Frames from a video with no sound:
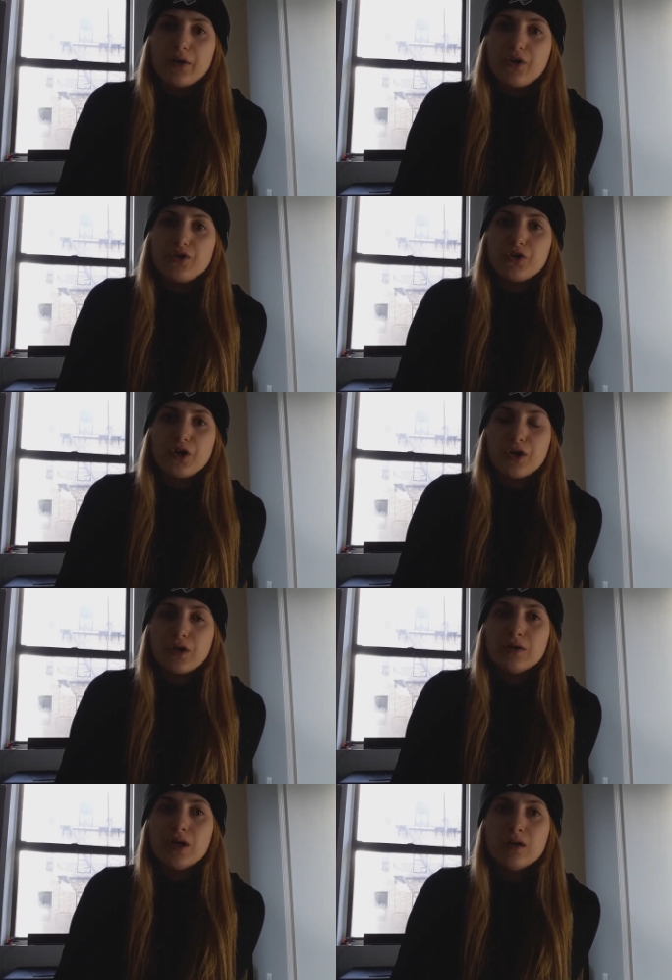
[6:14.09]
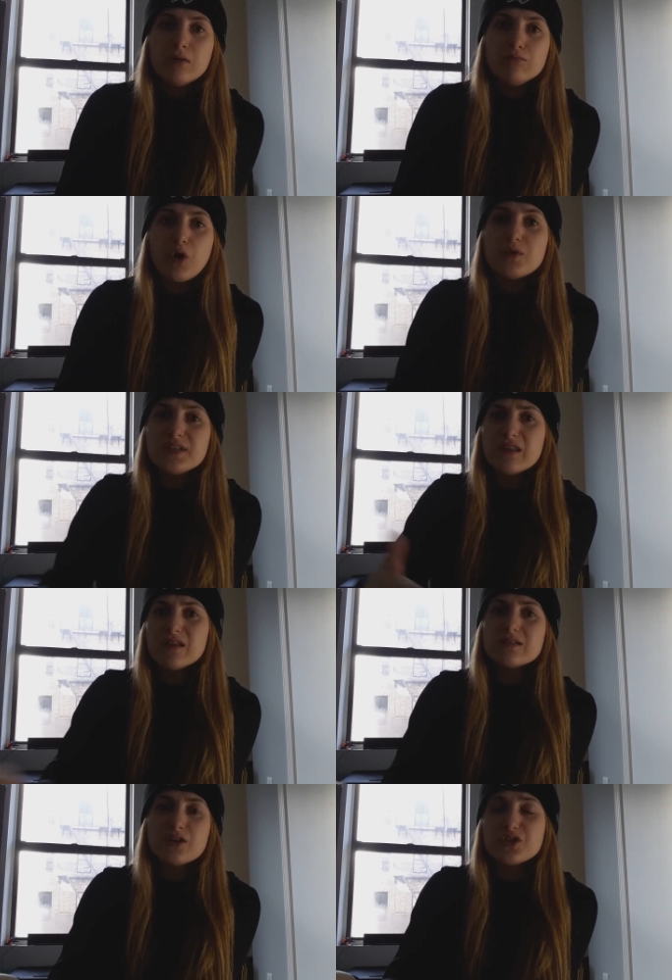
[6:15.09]
You're posting
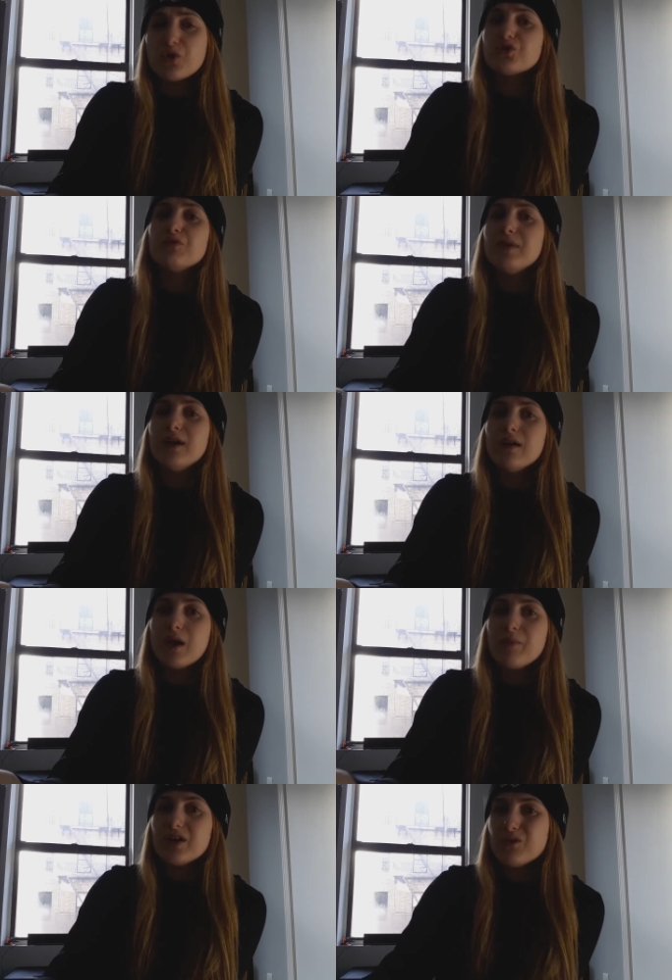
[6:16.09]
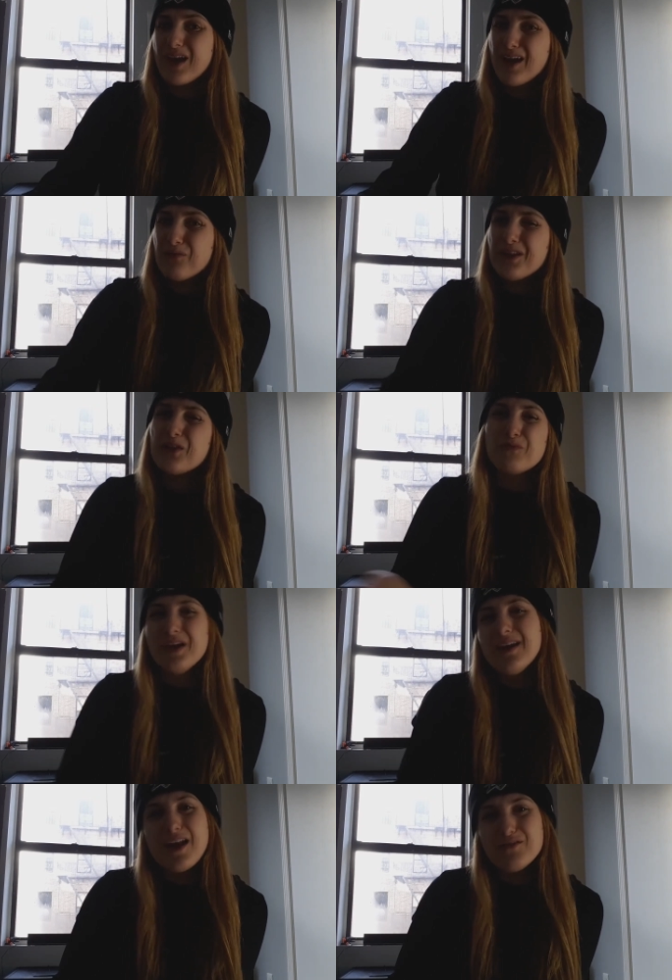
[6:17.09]
things on social media, but you can't really
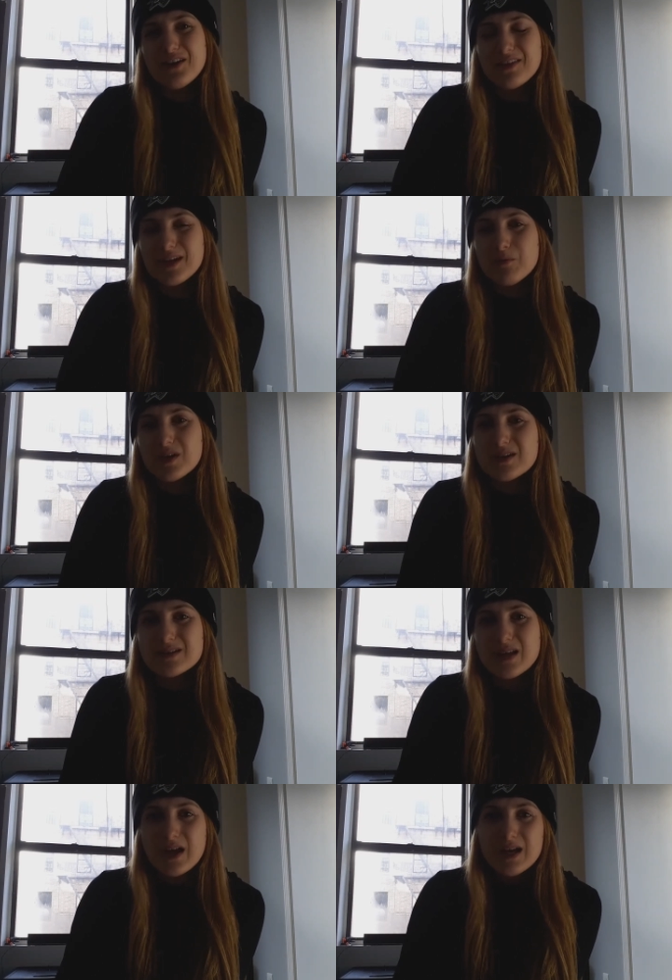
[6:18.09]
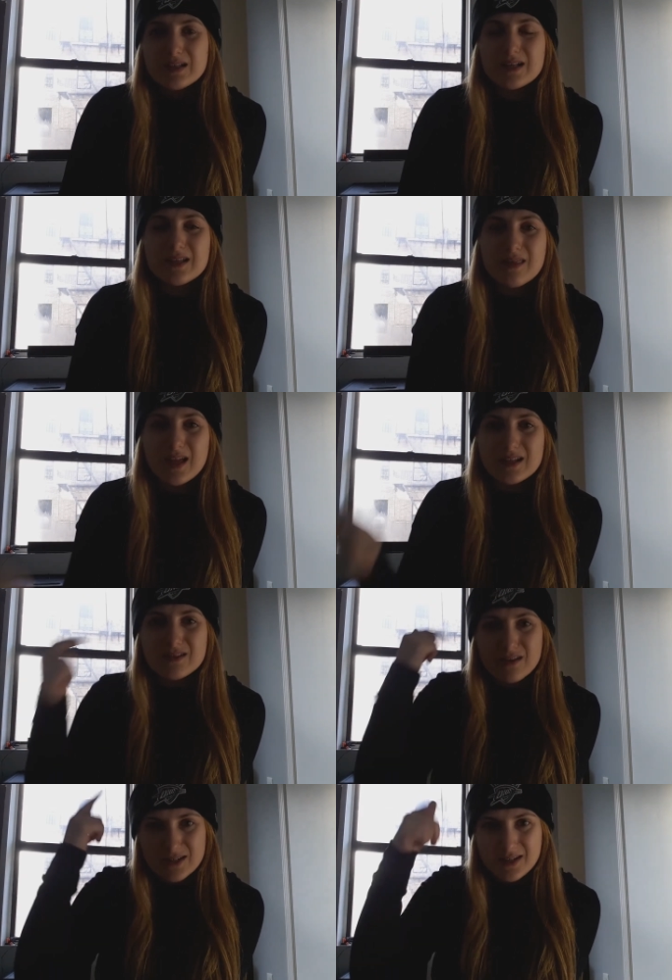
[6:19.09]
read everything, because doesn't that
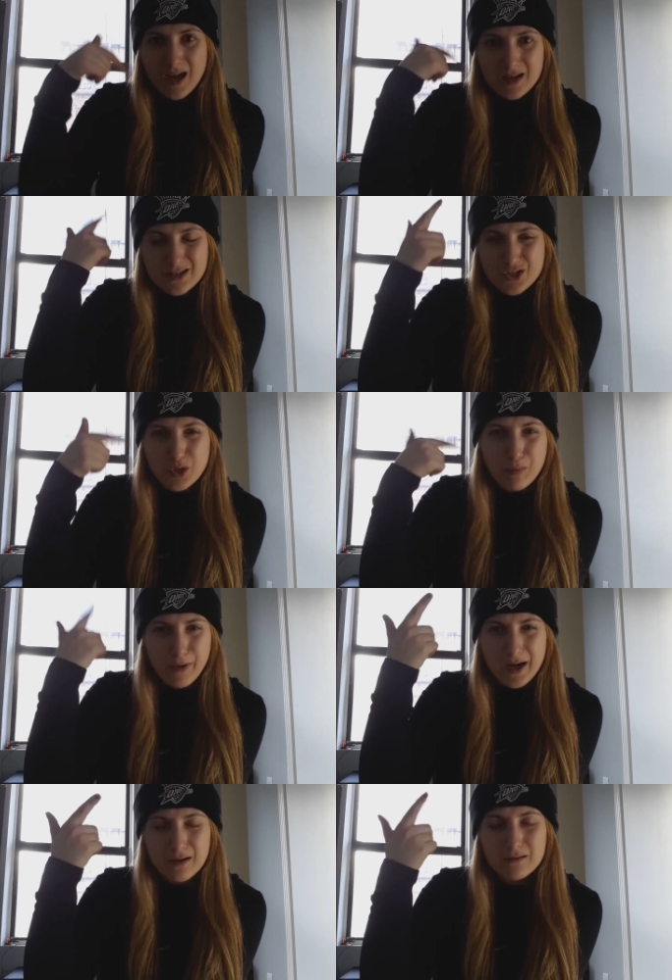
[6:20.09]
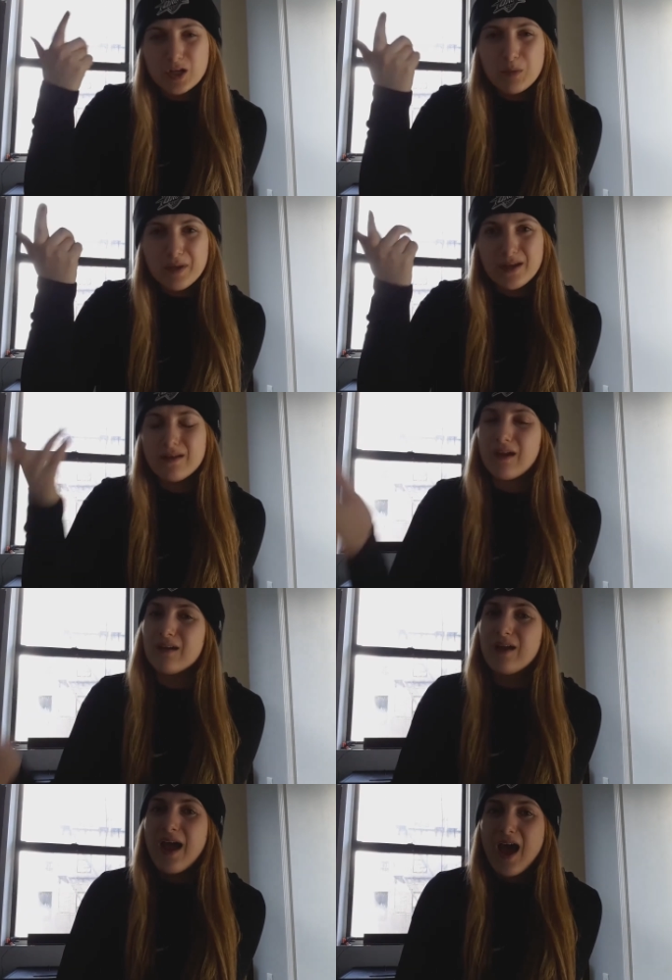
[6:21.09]
start to get into your brain a little bit?
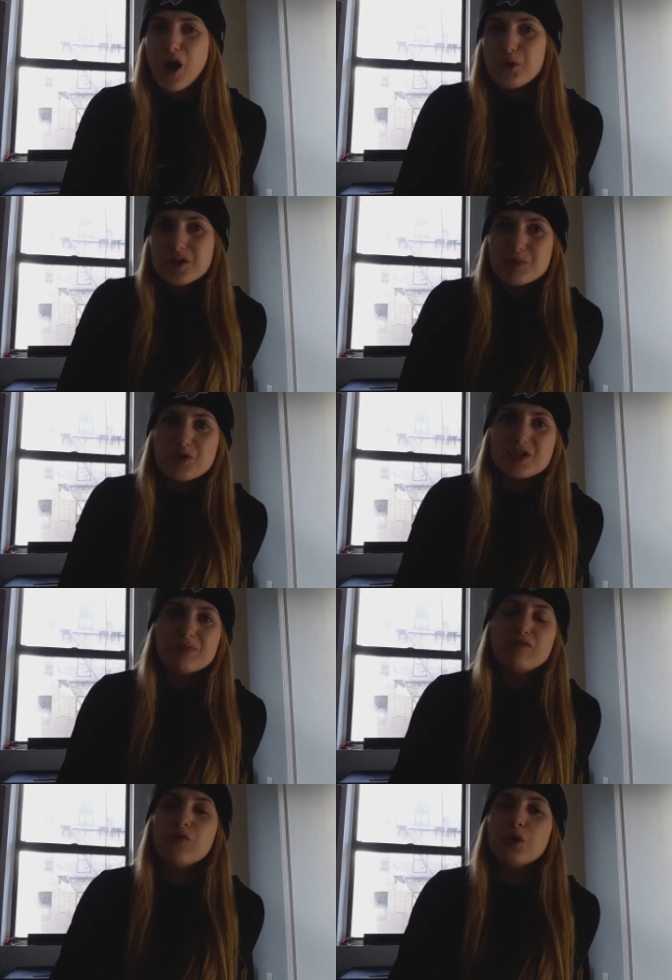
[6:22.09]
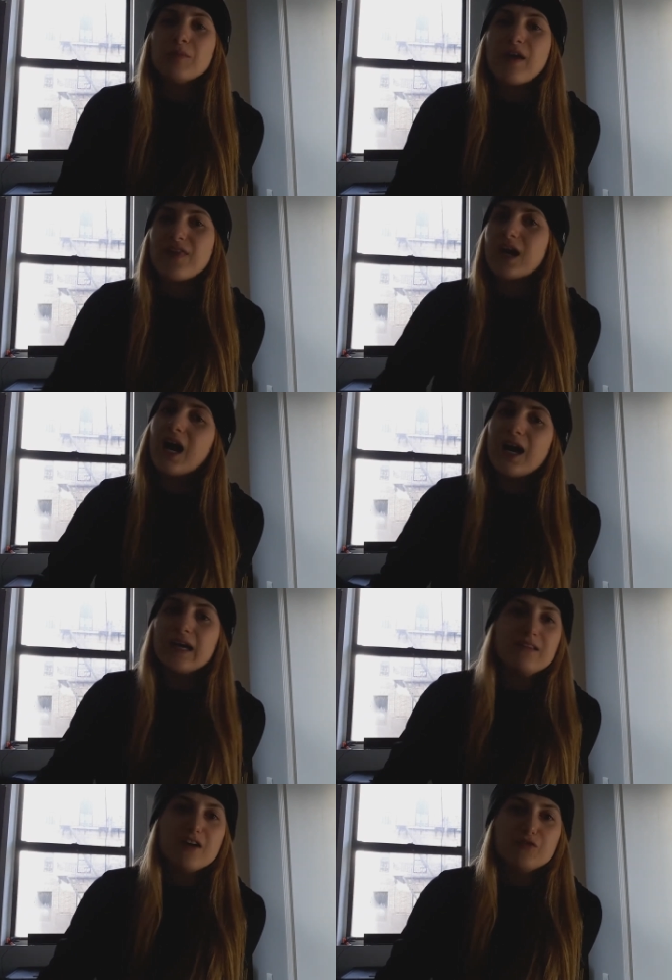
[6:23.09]
And how are you supposed to perform at that
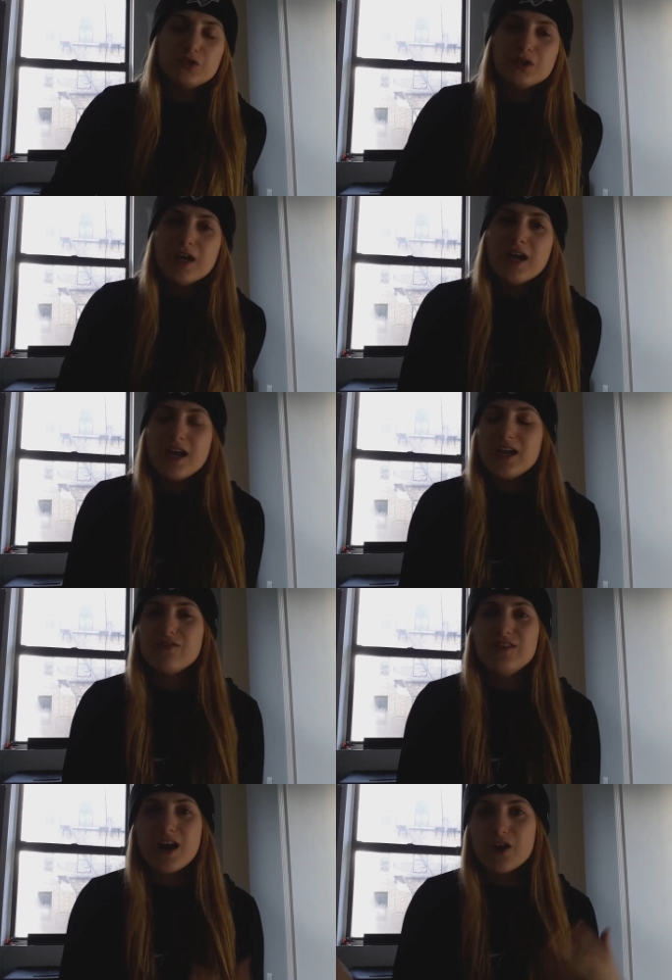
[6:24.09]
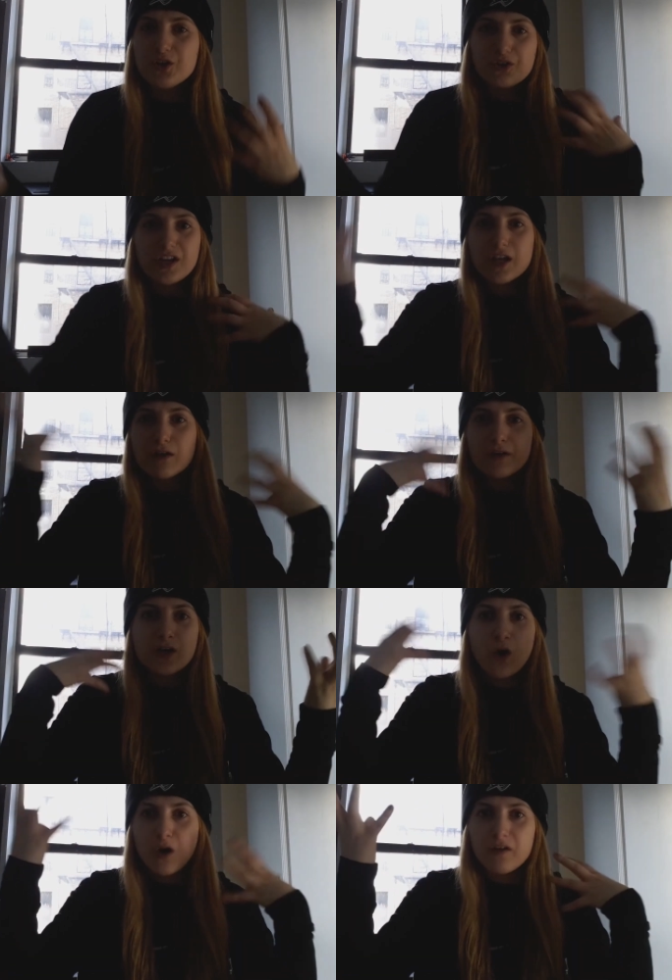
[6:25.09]
high level if now you're
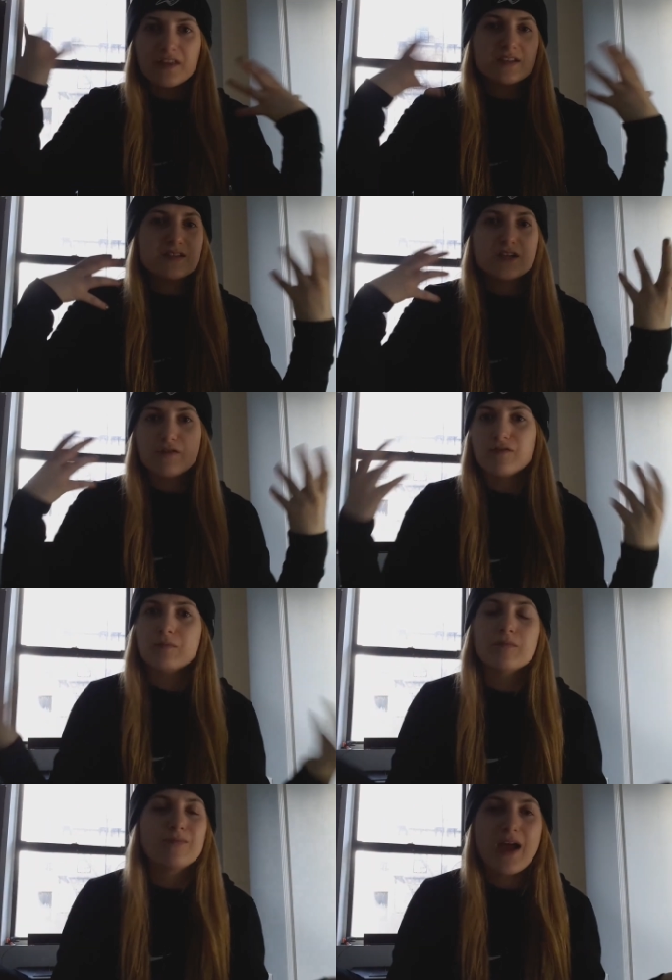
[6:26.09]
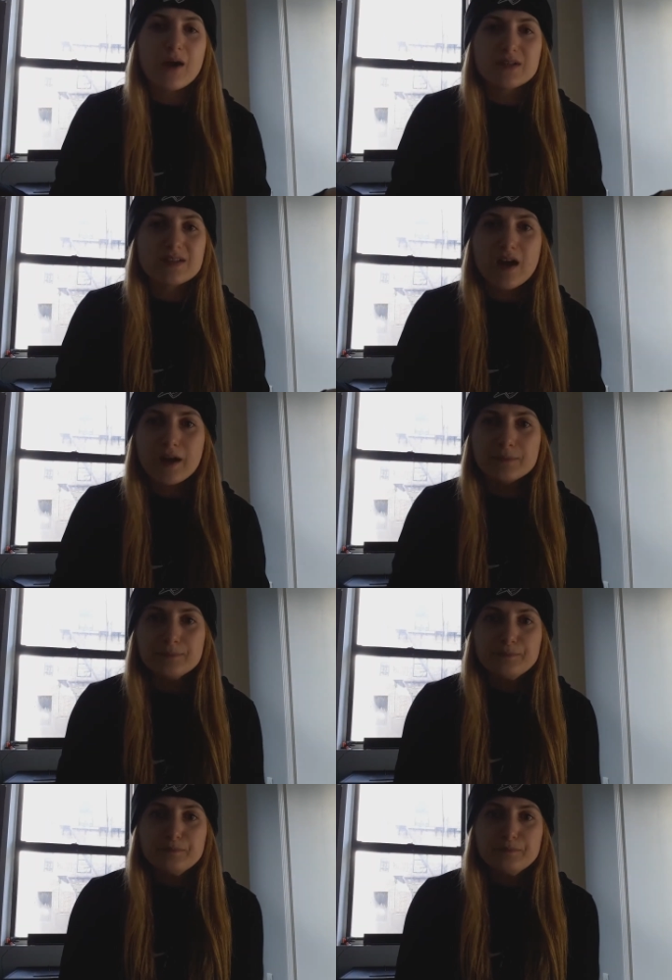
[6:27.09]
hearing all this stuff from outside?